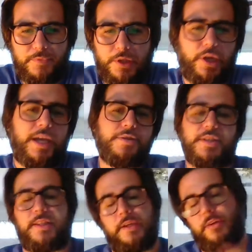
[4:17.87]
look, here's
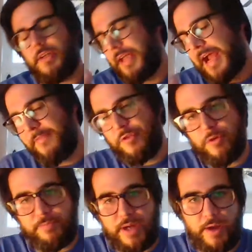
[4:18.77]
the deal.
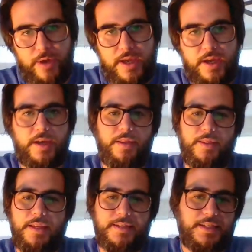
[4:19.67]
After a bye week,
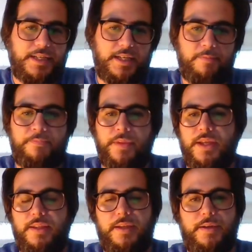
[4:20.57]
this team
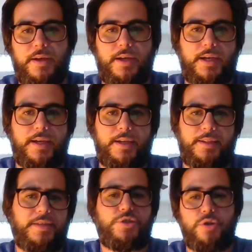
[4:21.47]
uh,
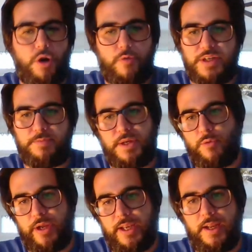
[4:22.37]
this should always be a
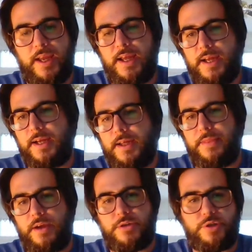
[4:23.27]
win. Uh,
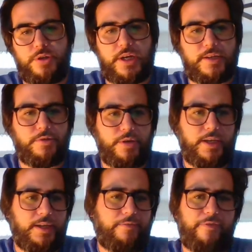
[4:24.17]
their
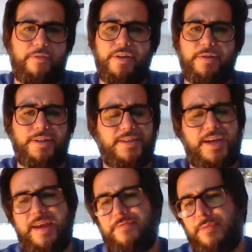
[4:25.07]
trajectory for the Falcons,
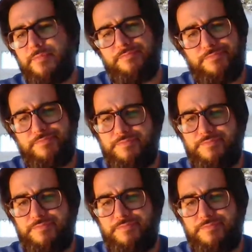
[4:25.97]
I have them